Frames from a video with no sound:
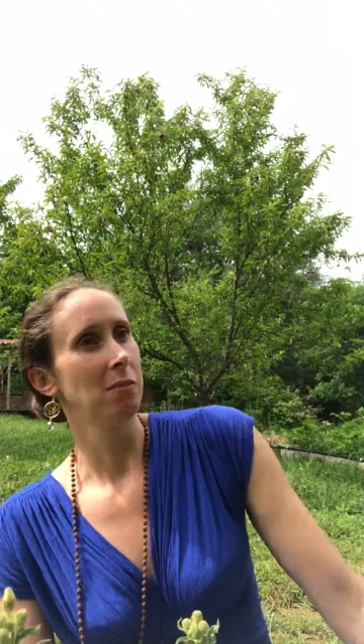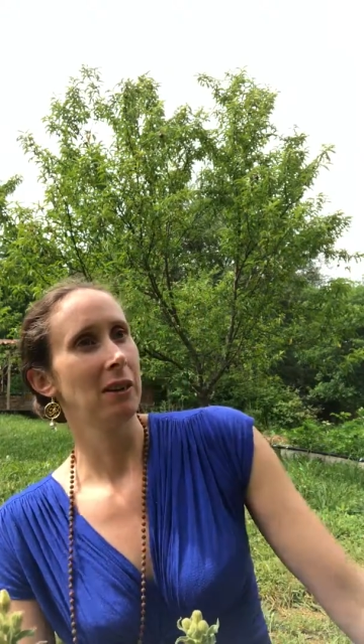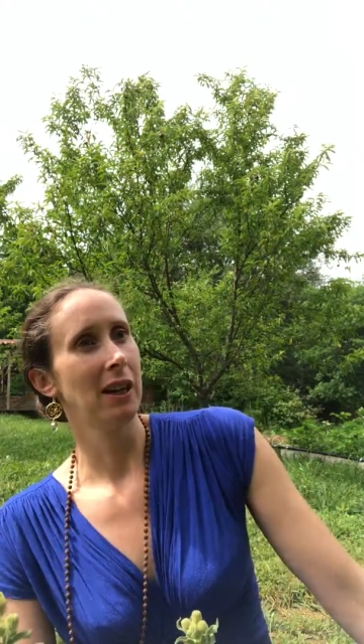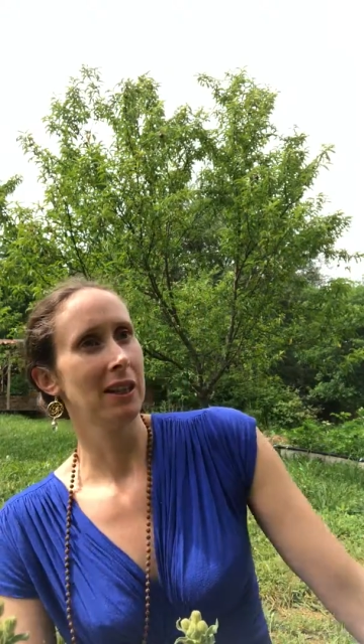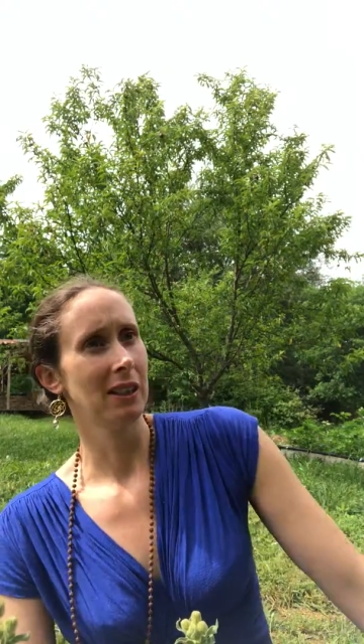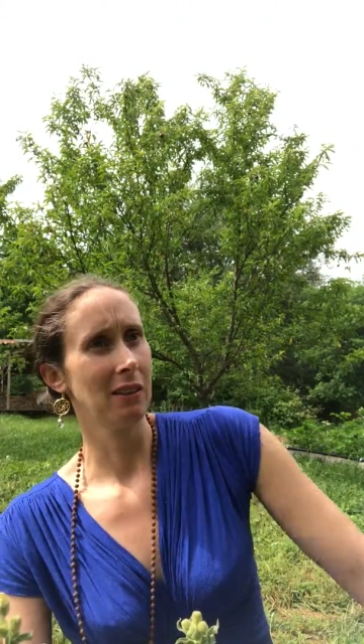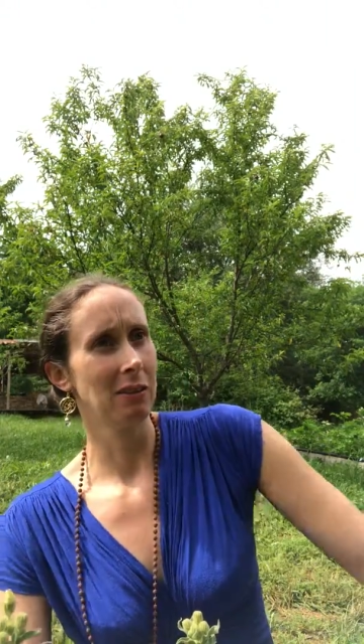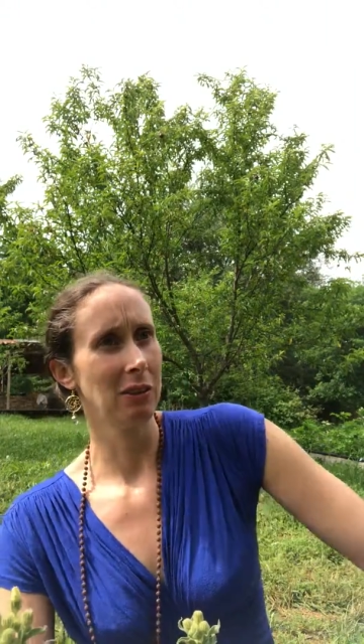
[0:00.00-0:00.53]

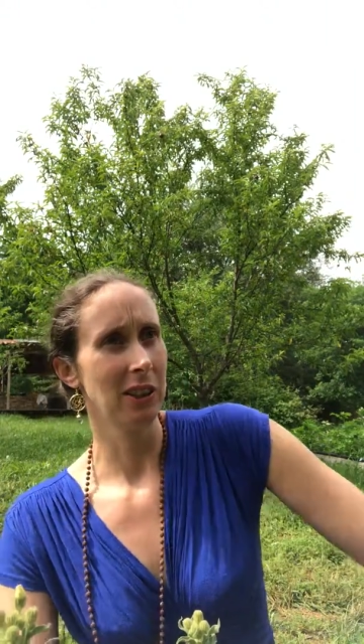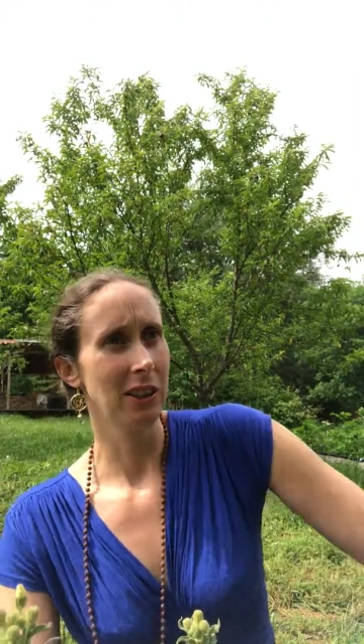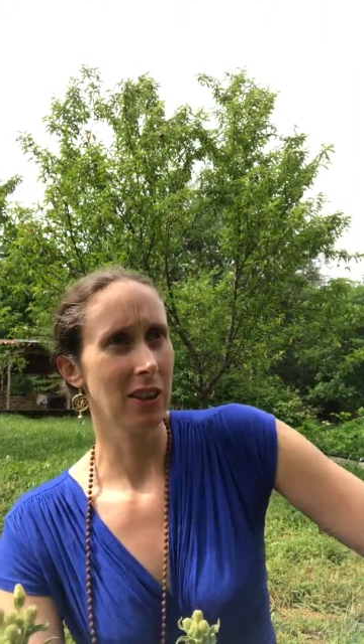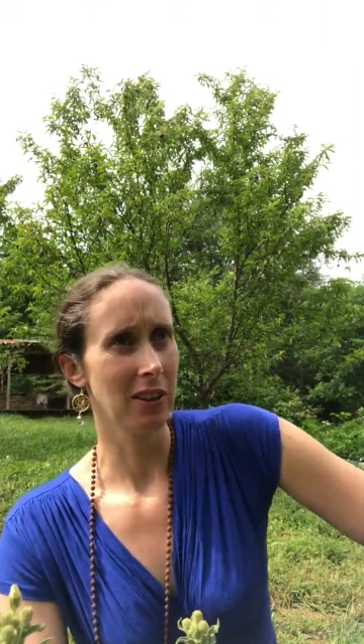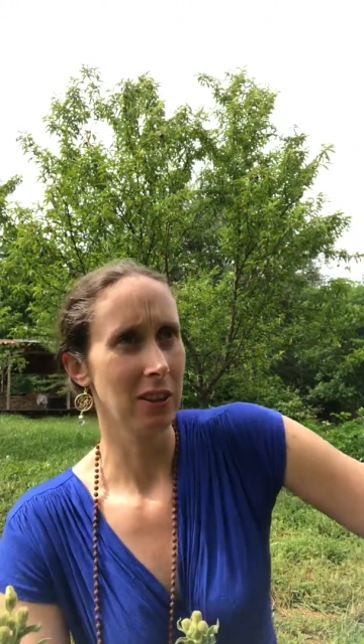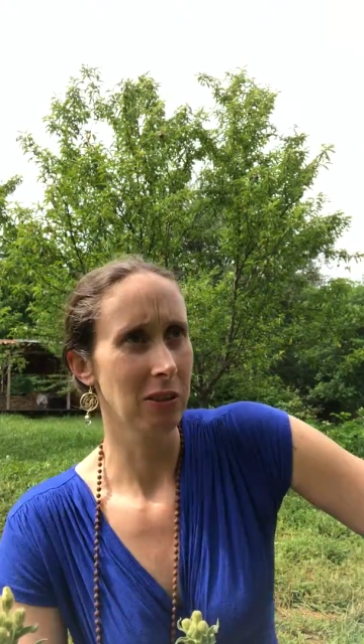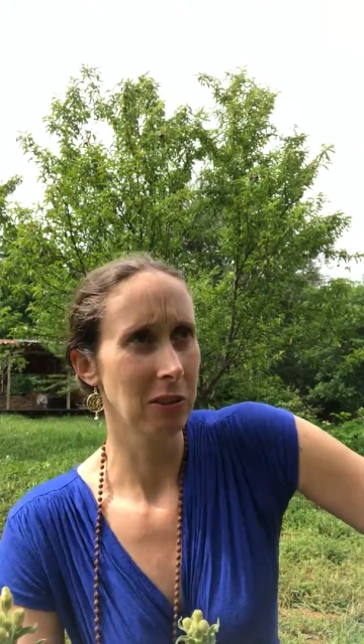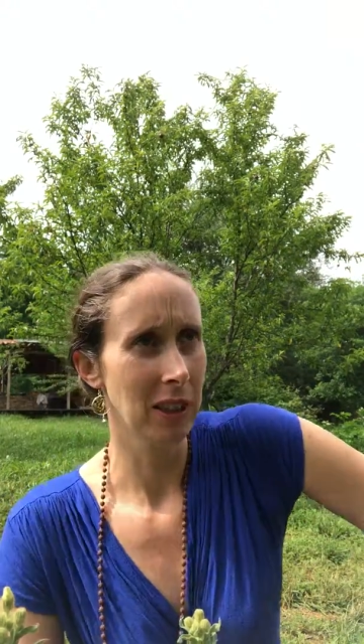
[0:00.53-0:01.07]
bad,
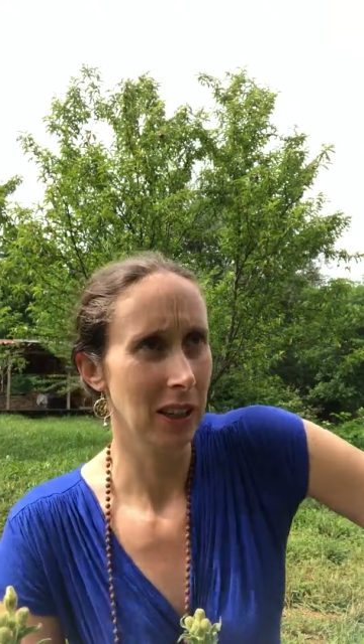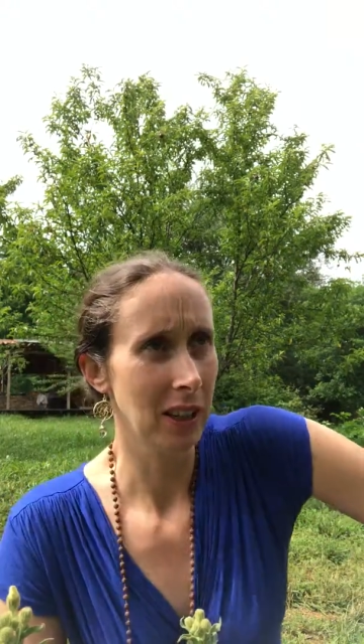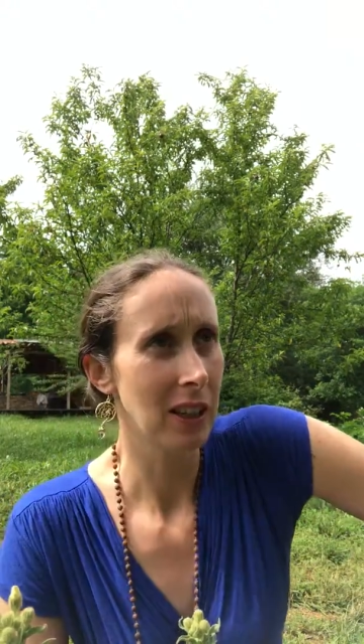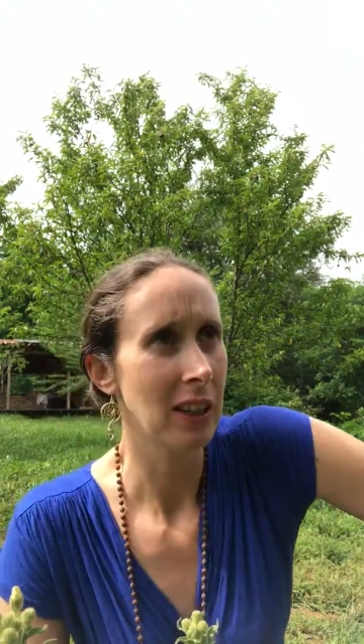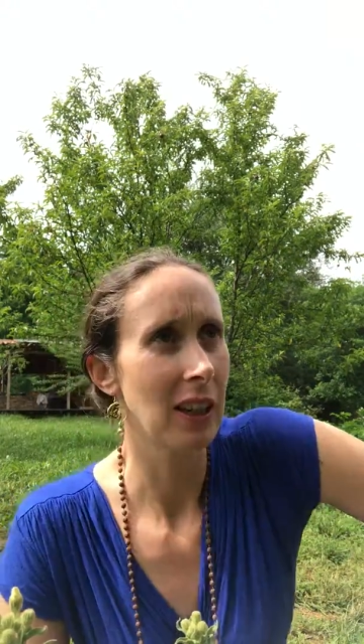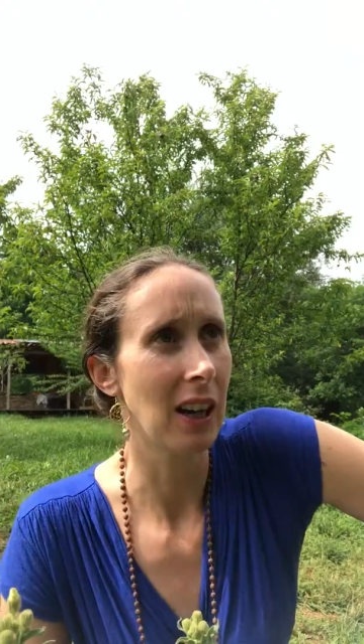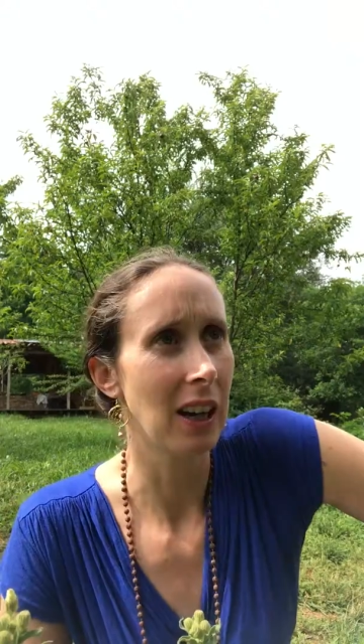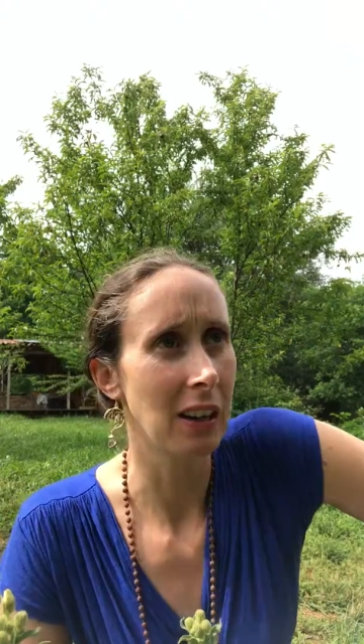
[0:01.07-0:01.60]
another really
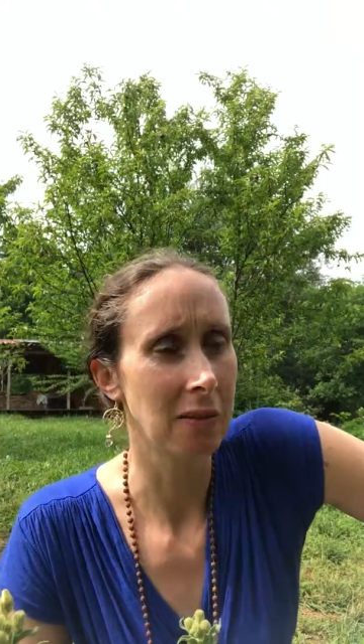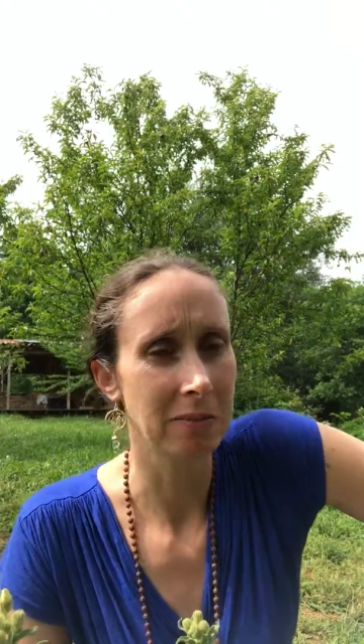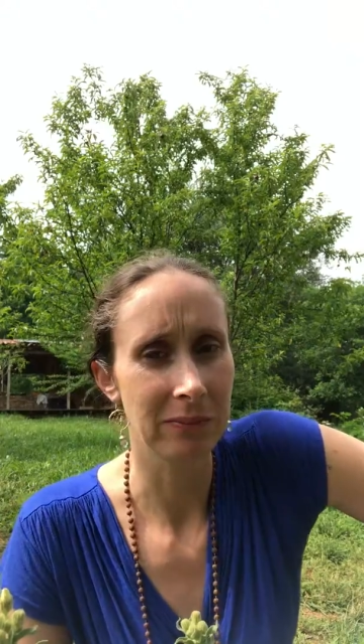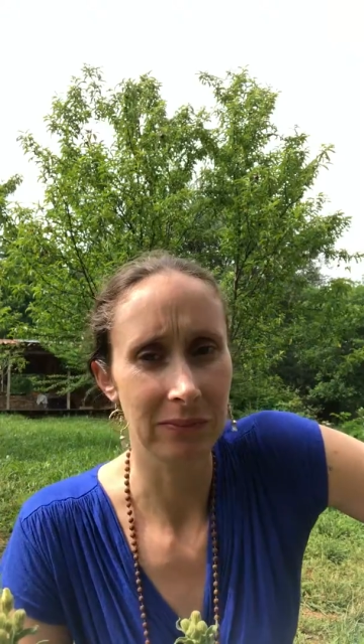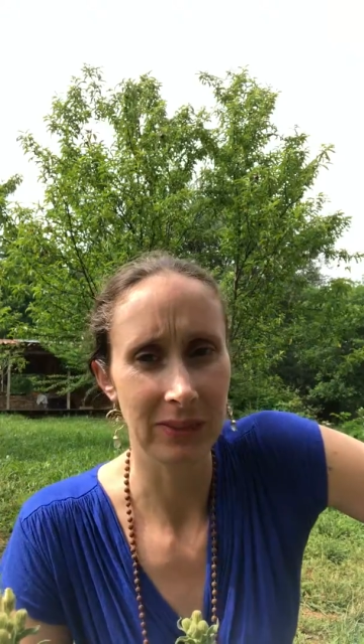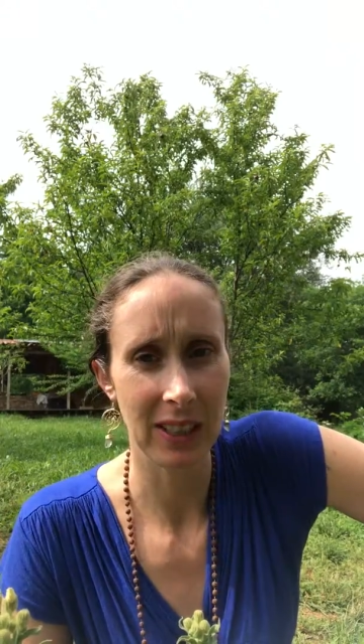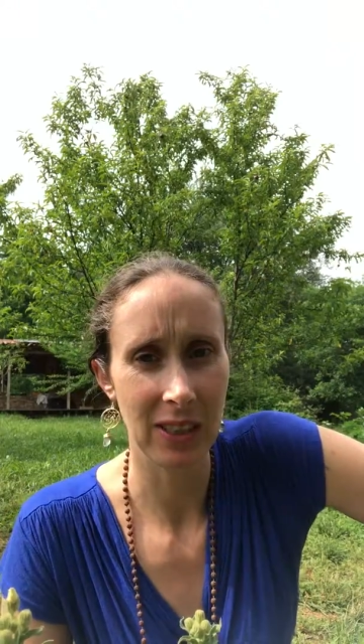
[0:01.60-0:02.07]
um,